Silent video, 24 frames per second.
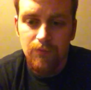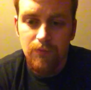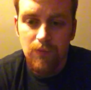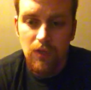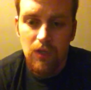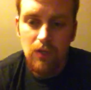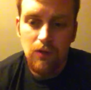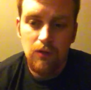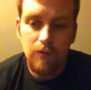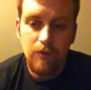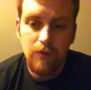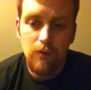
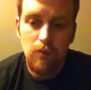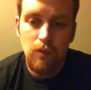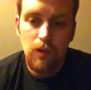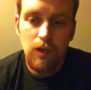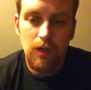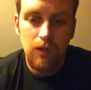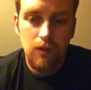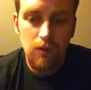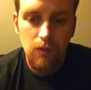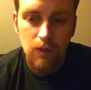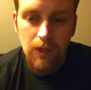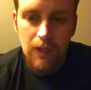You know, if you want
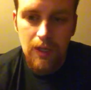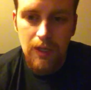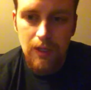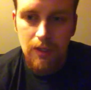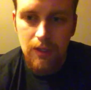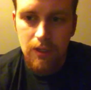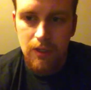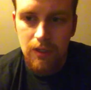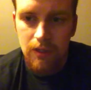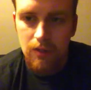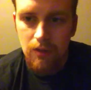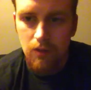to go
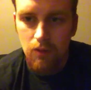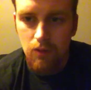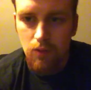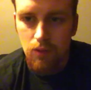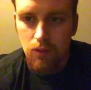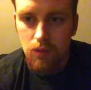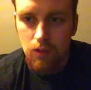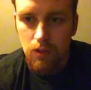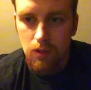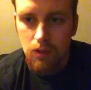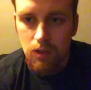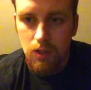ahead and
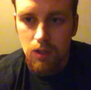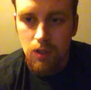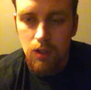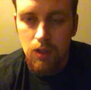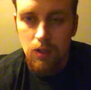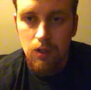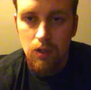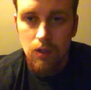order